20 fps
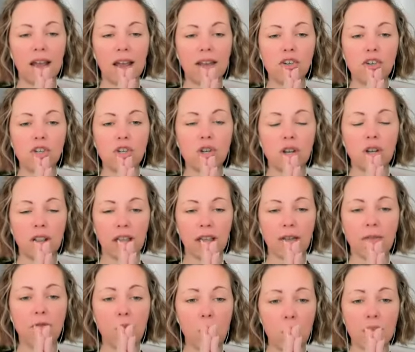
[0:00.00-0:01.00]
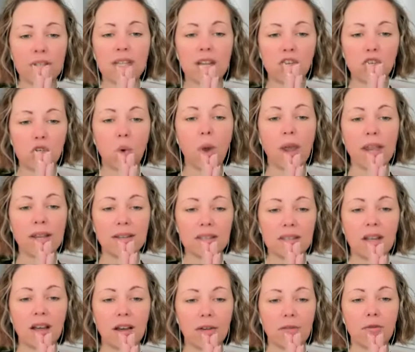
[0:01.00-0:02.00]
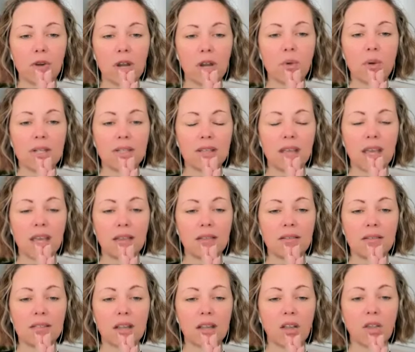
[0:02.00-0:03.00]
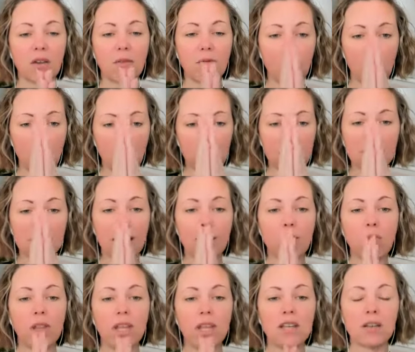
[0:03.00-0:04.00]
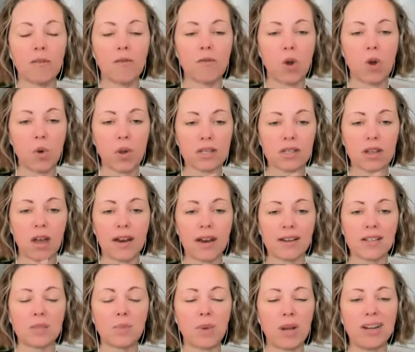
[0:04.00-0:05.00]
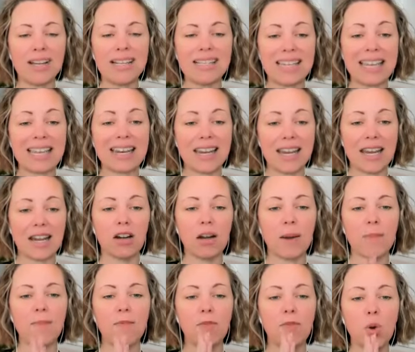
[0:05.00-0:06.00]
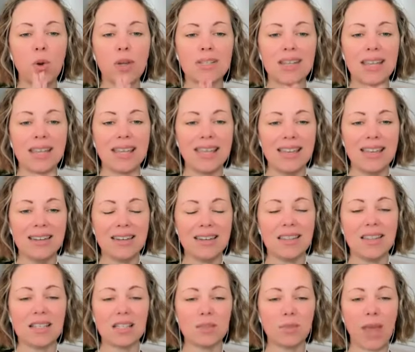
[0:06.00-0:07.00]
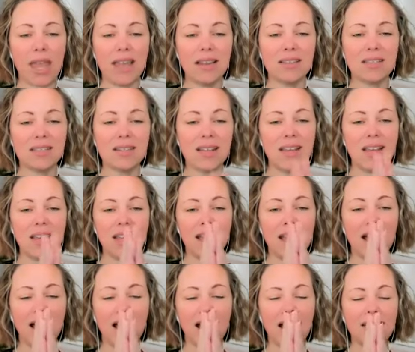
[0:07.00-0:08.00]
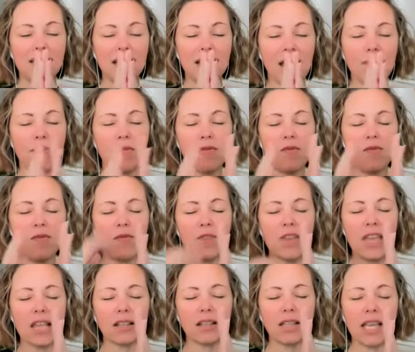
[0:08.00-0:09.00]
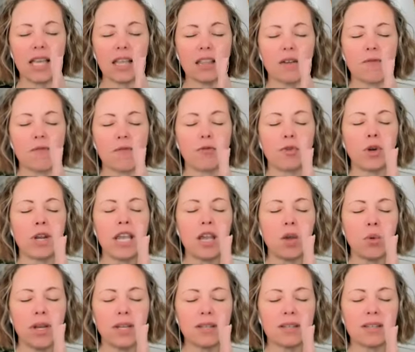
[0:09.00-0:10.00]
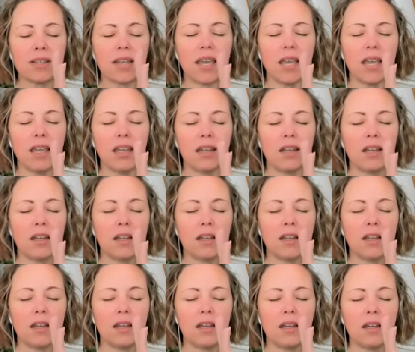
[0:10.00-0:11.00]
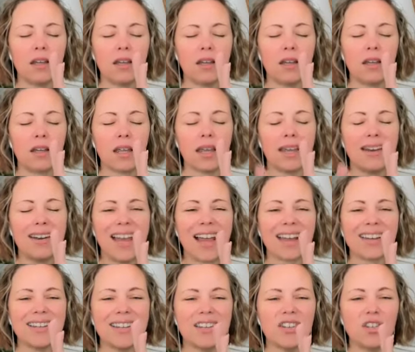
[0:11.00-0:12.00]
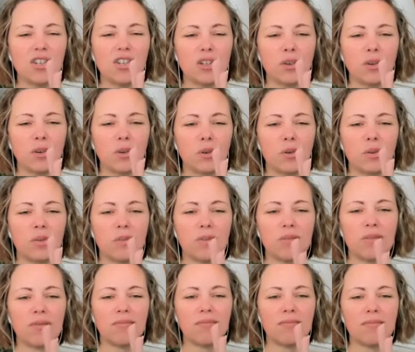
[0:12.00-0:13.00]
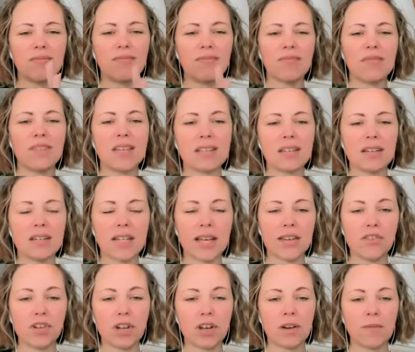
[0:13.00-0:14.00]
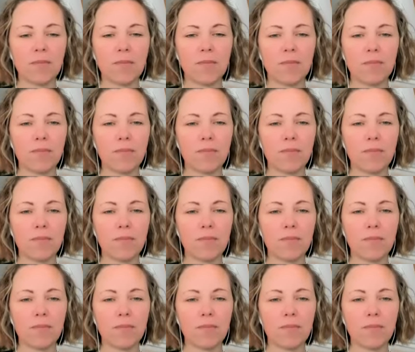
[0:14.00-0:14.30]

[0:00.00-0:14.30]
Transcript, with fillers: and like focus and choice of frequency. So the focus, I'm willing to focus on experiencing it here. I'm focusing into this space, and I'm feeling the frequency connected to this intention.